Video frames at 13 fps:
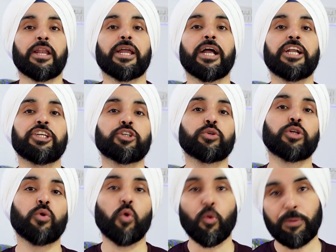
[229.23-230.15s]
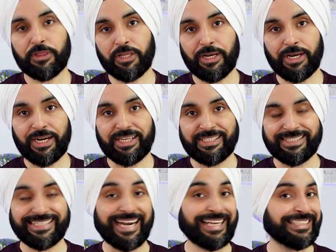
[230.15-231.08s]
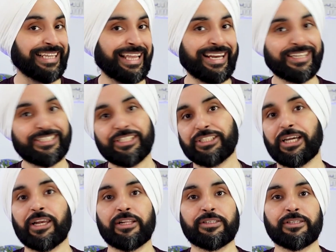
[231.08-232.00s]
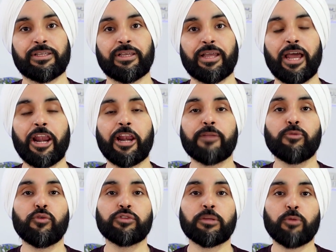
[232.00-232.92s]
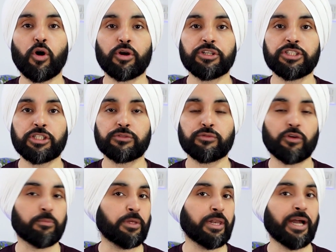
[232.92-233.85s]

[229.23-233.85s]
Nadi Shodhana opens the nadis, that is energy channels, and removes the blockages from the